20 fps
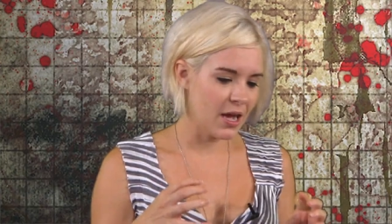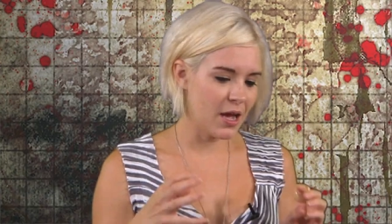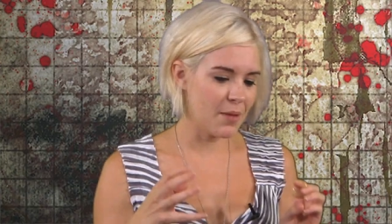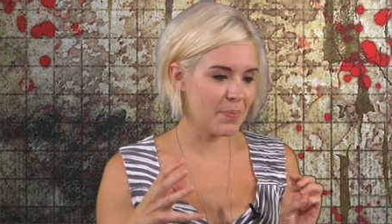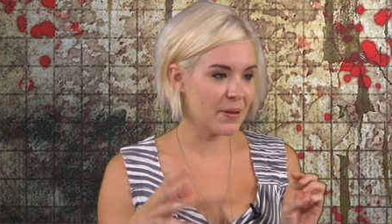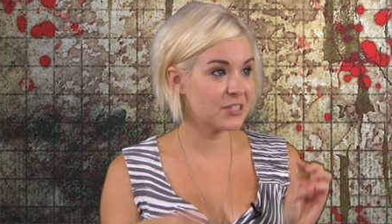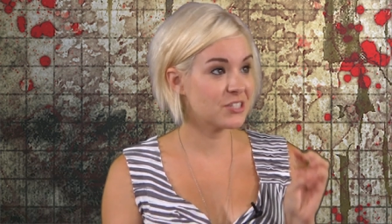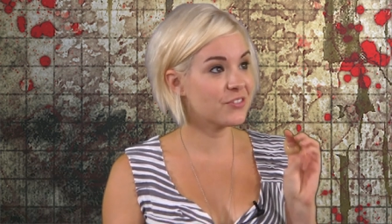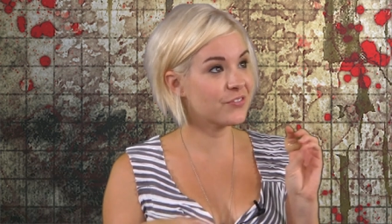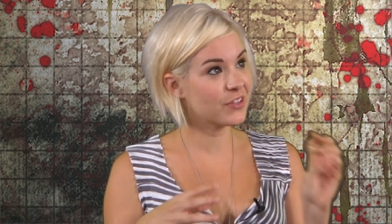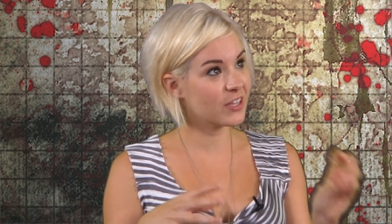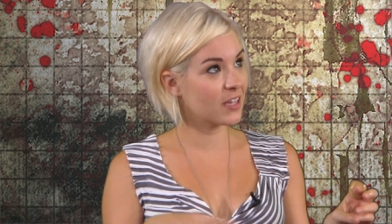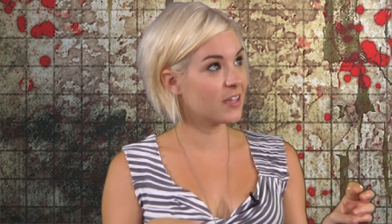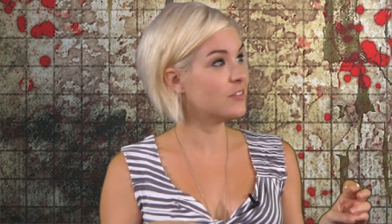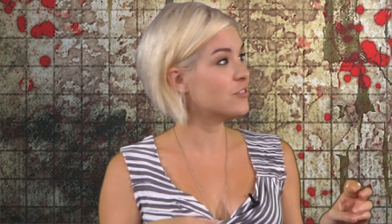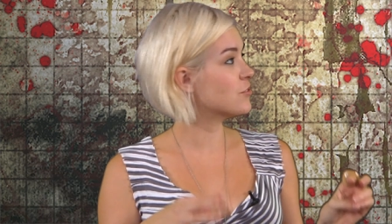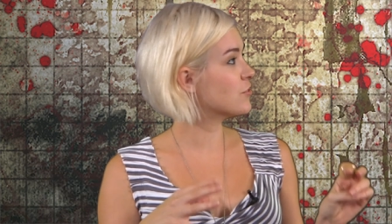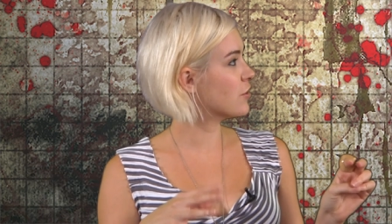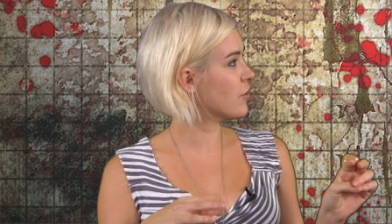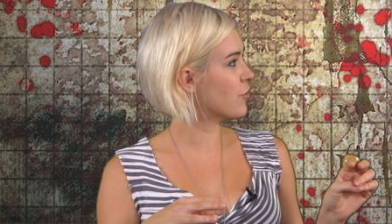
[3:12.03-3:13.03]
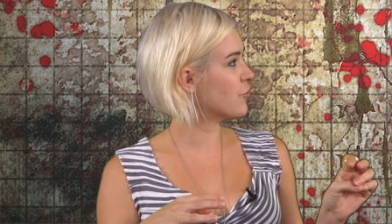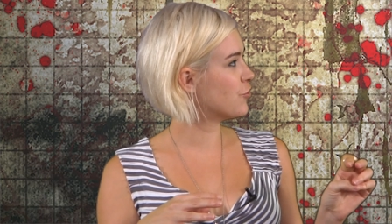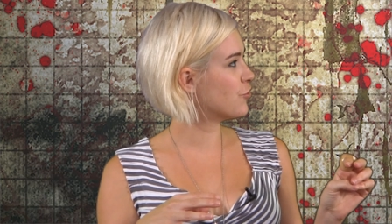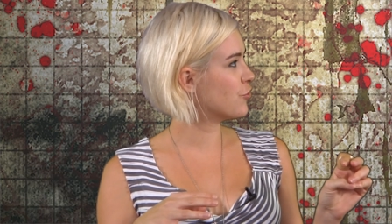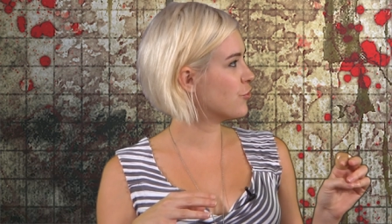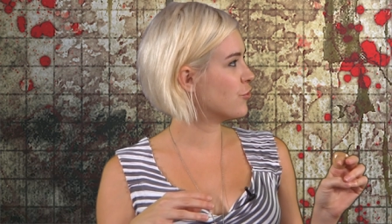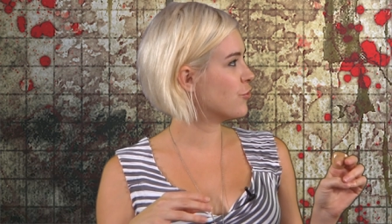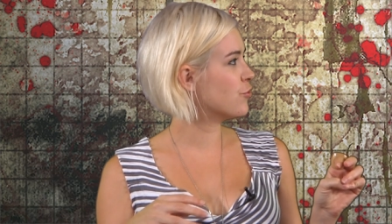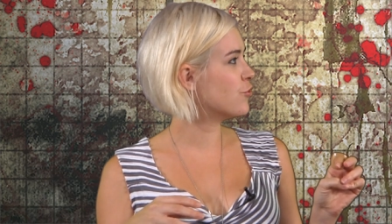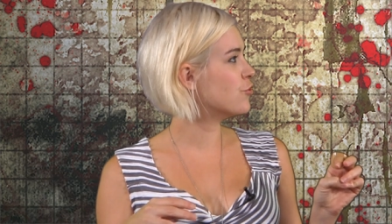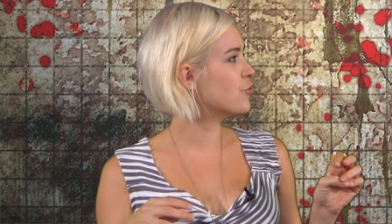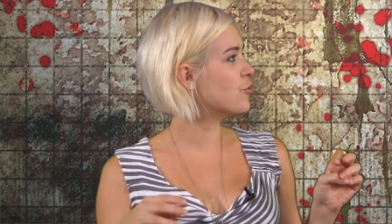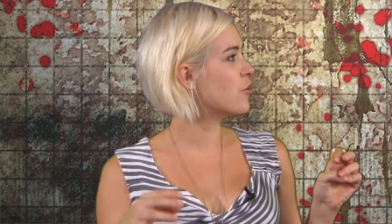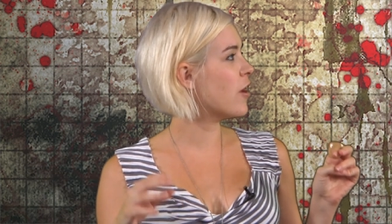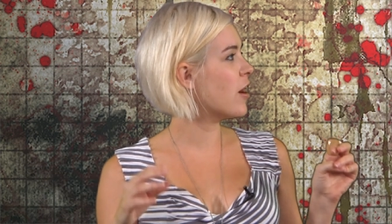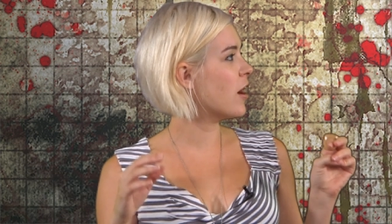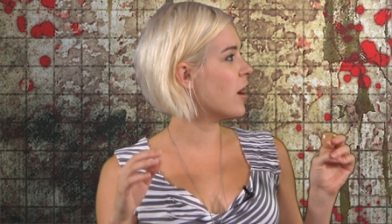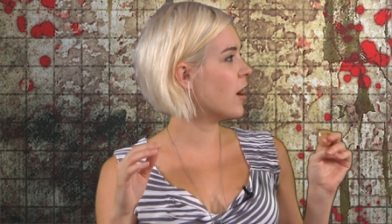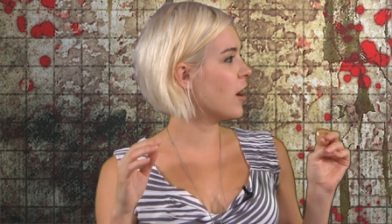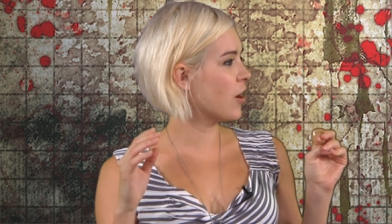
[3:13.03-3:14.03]
a bunch of kids who go to
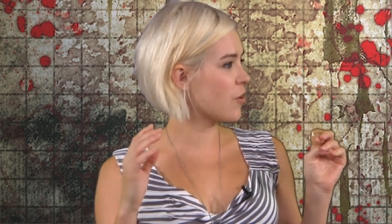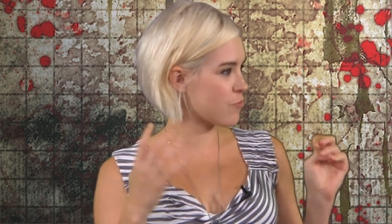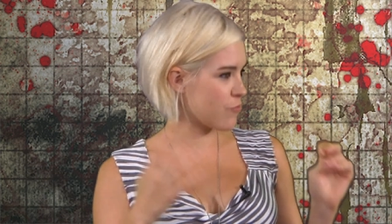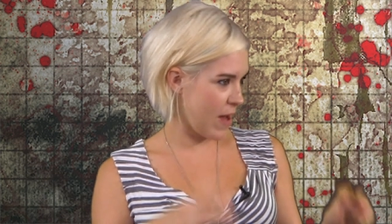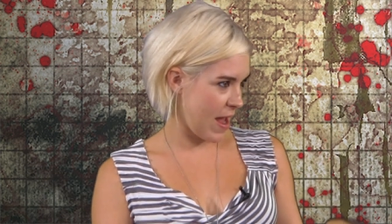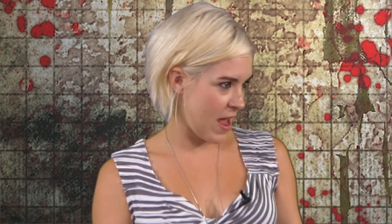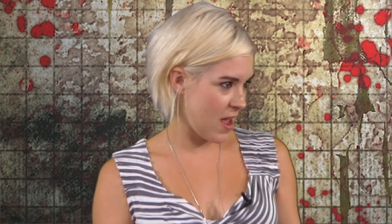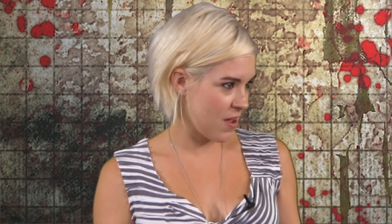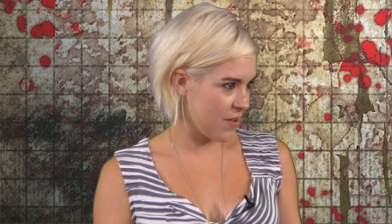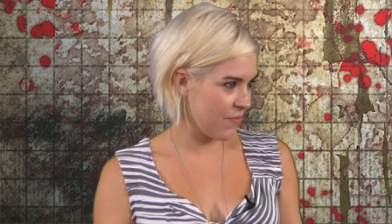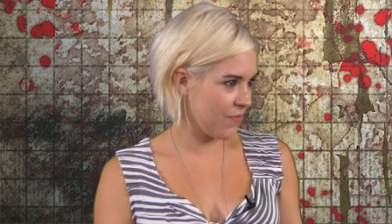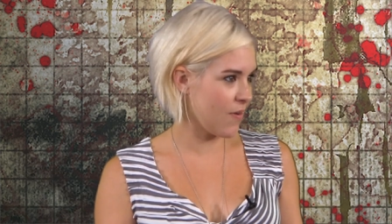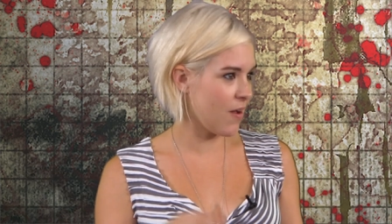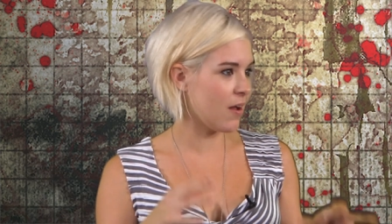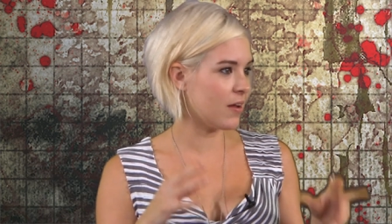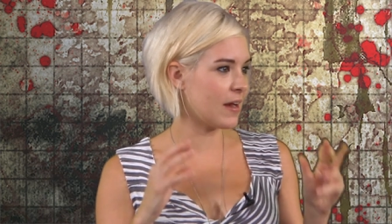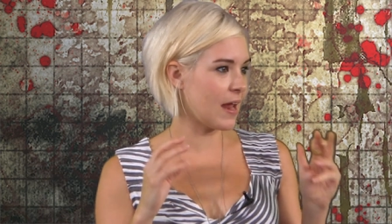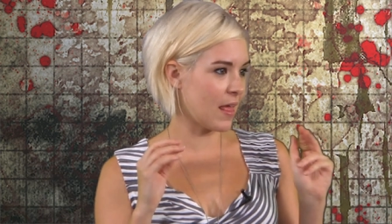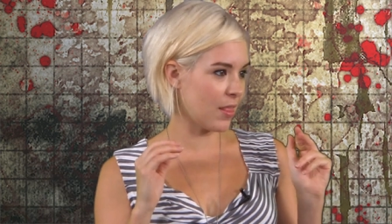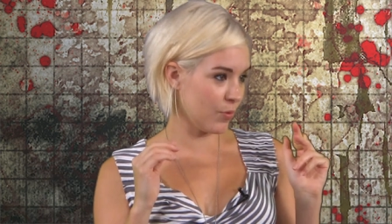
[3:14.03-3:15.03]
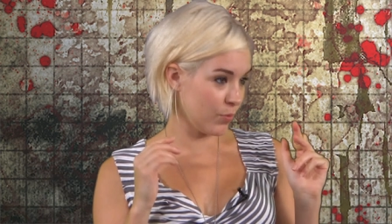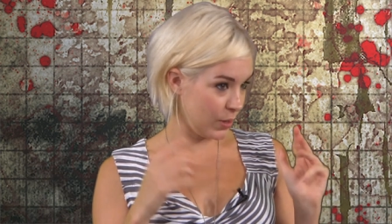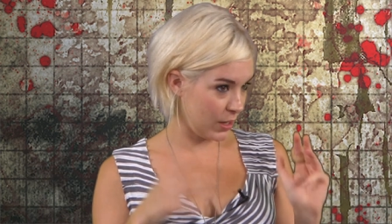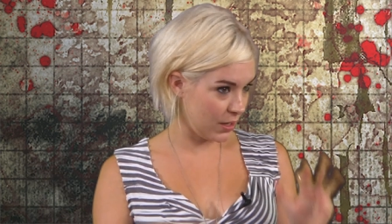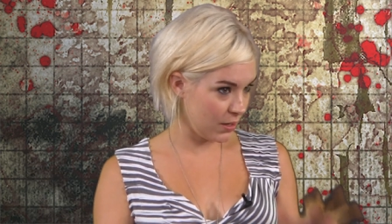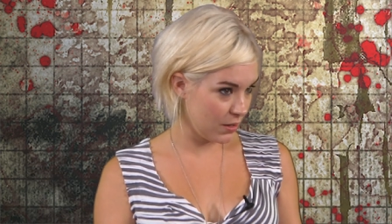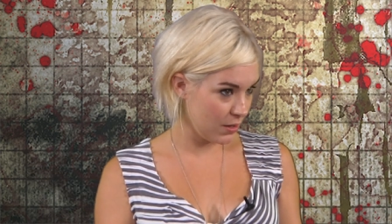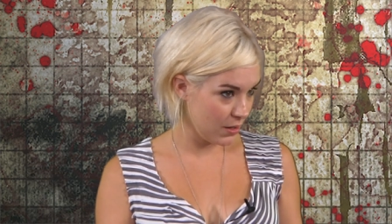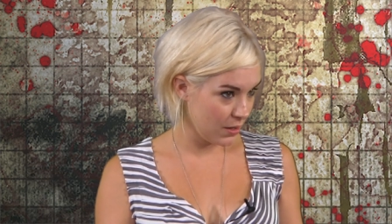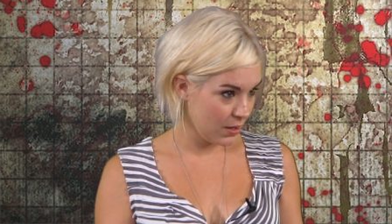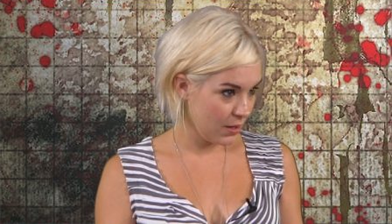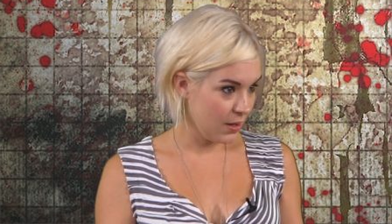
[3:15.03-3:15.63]
a rave on Halloween,